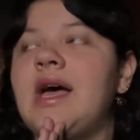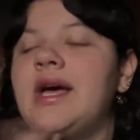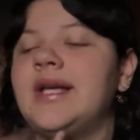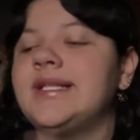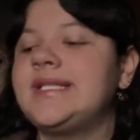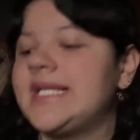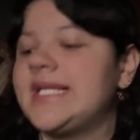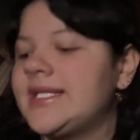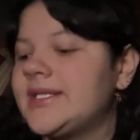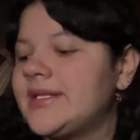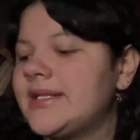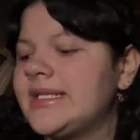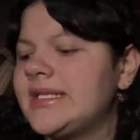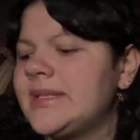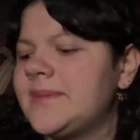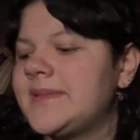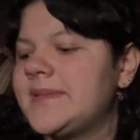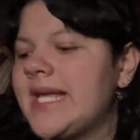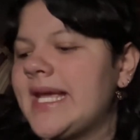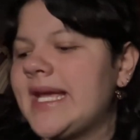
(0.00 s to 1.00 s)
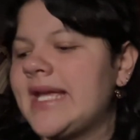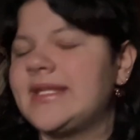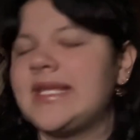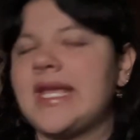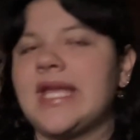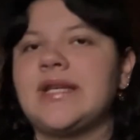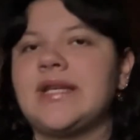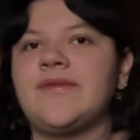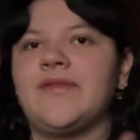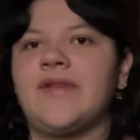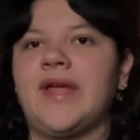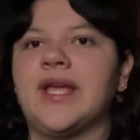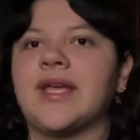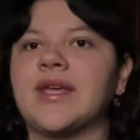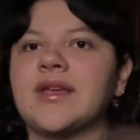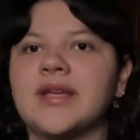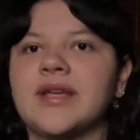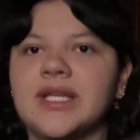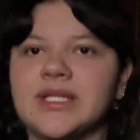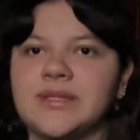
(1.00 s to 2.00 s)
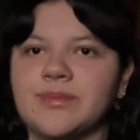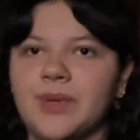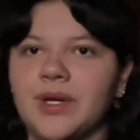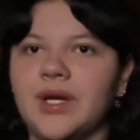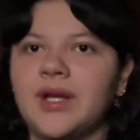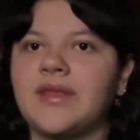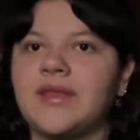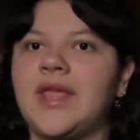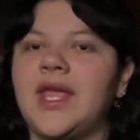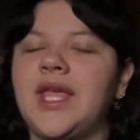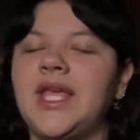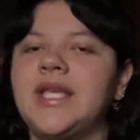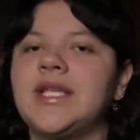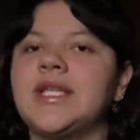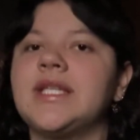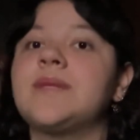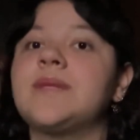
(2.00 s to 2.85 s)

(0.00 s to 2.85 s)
Caesar ends up saying at the end of like his book that he